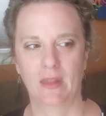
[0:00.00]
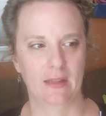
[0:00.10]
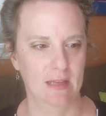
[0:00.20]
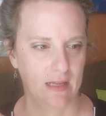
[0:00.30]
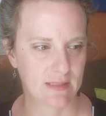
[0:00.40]

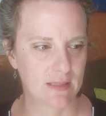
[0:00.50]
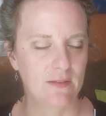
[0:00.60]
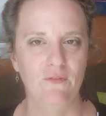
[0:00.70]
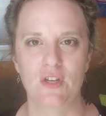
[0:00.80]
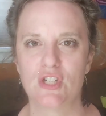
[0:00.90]
Like, that's
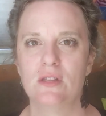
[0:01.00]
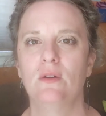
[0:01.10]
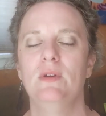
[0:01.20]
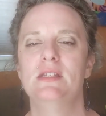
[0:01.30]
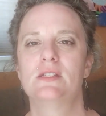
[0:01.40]
the vision
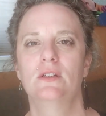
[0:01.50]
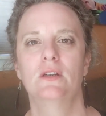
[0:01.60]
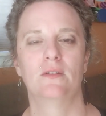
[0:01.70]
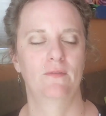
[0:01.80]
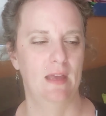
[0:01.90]
that we
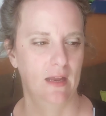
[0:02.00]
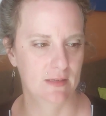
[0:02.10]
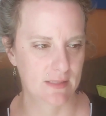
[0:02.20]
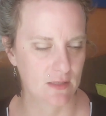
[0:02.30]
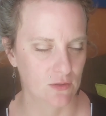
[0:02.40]
serve.
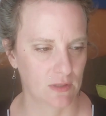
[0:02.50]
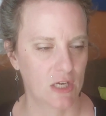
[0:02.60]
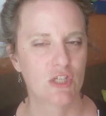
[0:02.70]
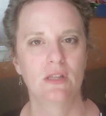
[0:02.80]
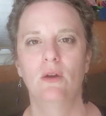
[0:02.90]
That is the
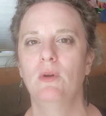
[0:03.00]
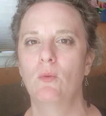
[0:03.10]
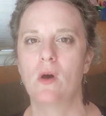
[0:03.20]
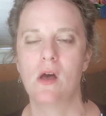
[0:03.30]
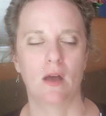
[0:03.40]
direction that we
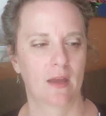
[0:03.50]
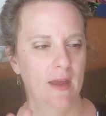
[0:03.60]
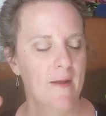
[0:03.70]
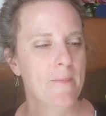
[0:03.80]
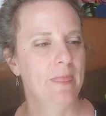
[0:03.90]
walk.
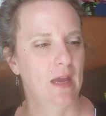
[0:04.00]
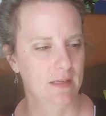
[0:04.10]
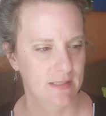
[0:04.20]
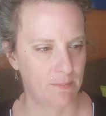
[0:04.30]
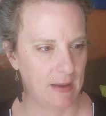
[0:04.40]

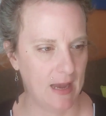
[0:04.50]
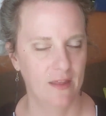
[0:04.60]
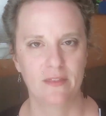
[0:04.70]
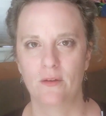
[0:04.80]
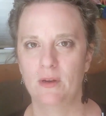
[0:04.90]
That is the
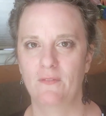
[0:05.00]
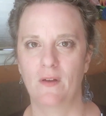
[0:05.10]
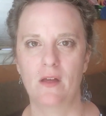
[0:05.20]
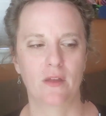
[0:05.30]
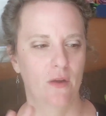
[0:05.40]
path that we
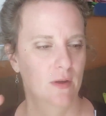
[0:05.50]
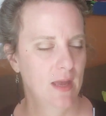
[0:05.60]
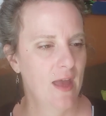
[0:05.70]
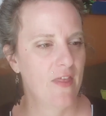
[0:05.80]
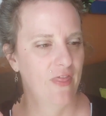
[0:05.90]
follow.
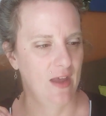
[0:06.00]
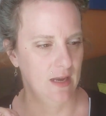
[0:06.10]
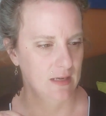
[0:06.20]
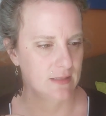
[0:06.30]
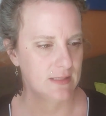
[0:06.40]

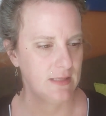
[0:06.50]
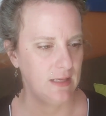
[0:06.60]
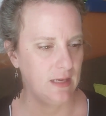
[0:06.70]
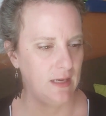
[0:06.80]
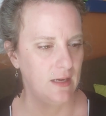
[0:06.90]
That is
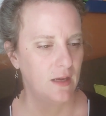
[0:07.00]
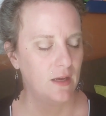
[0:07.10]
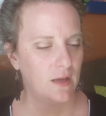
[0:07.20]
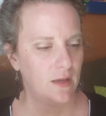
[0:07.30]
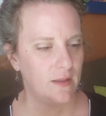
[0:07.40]
the,
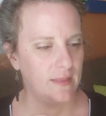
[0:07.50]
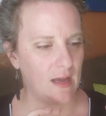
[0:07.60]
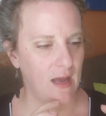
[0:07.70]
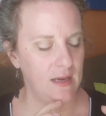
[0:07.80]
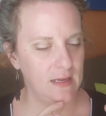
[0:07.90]

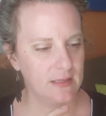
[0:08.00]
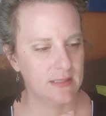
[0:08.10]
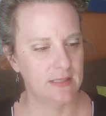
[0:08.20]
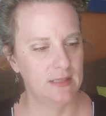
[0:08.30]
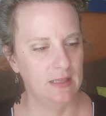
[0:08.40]
that
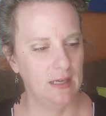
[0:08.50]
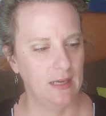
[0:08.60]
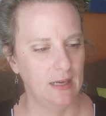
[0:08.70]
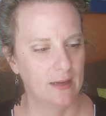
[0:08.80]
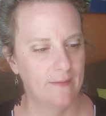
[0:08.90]
is
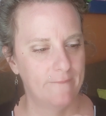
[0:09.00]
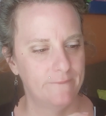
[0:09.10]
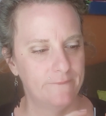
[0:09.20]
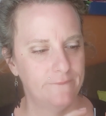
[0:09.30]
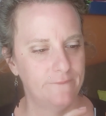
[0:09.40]
the
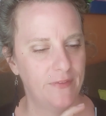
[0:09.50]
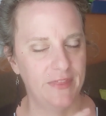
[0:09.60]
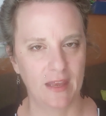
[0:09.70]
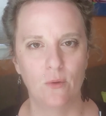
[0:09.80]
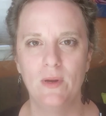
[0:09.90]

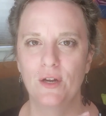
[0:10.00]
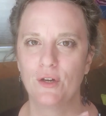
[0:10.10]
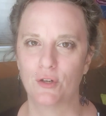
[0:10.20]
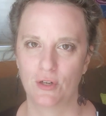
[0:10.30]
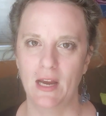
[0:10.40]
thing we
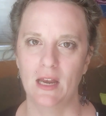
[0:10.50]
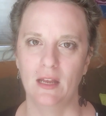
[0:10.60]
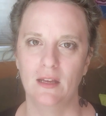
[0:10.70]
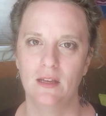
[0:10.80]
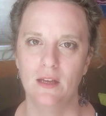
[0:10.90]
are
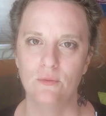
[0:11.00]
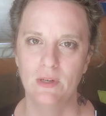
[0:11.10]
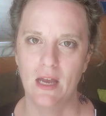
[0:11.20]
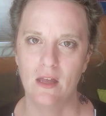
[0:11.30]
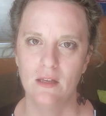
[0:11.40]
creating in
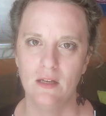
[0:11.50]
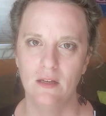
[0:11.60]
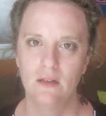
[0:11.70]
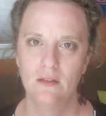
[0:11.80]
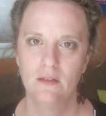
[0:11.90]

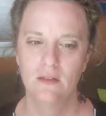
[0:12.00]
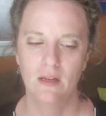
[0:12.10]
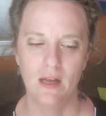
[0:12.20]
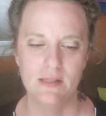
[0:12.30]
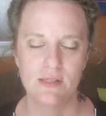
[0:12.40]
reality.
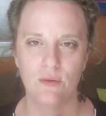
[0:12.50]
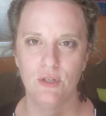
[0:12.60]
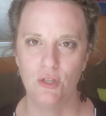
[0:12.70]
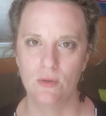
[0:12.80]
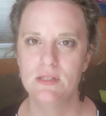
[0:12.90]
And so
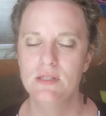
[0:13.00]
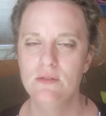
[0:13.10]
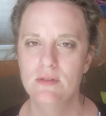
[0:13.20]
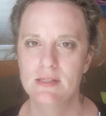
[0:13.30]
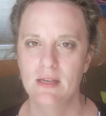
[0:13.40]
you get to
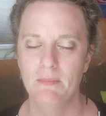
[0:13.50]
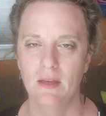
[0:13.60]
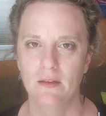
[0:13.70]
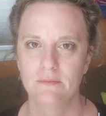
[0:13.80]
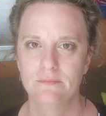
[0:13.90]
do the same
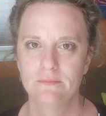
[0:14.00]
thing.